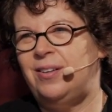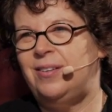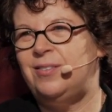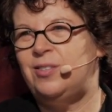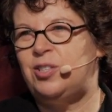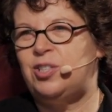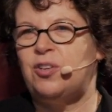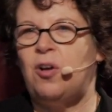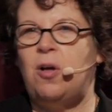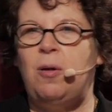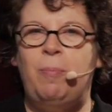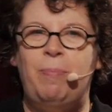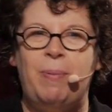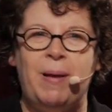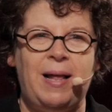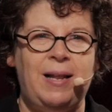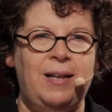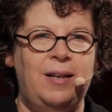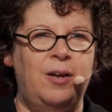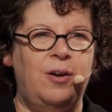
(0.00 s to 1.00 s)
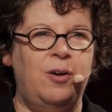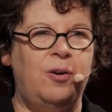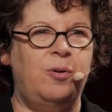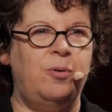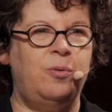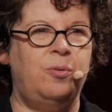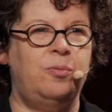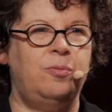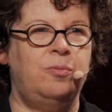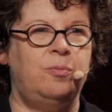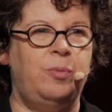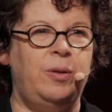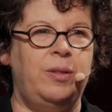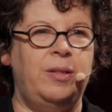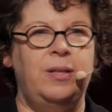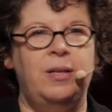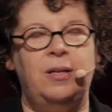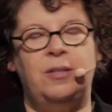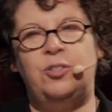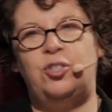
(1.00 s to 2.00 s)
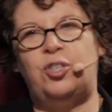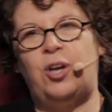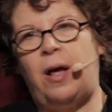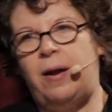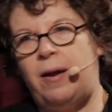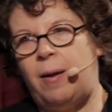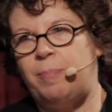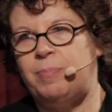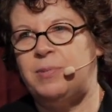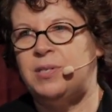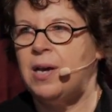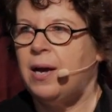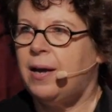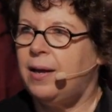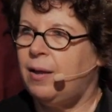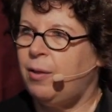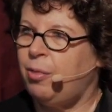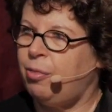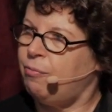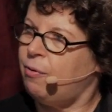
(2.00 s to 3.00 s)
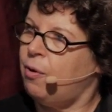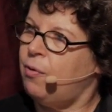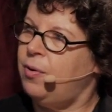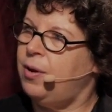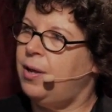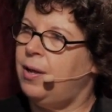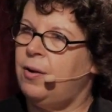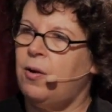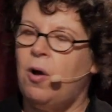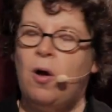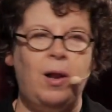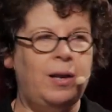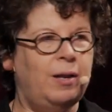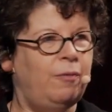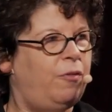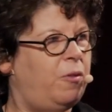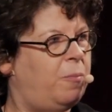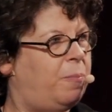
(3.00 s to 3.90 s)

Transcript: Saul Bellow, with a little John Updike thrown in, all of the